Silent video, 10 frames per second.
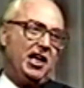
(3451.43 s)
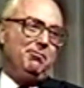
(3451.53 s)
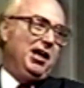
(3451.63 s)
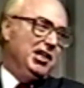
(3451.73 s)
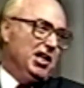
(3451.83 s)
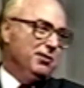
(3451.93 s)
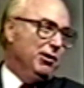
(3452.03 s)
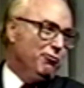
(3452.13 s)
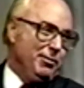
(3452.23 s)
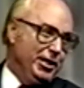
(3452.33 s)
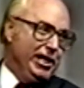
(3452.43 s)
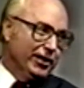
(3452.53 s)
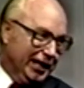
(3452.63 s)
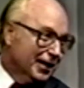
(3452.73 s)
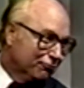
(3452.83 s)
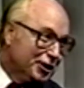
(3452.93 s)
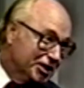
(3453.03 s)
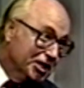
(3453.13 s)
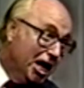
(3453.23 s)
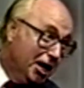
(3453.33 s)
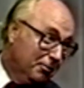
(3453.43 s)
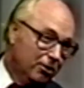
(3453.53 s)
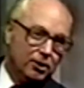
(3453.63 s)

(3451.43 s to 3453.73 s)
man, nothing but women here, can't preach to them.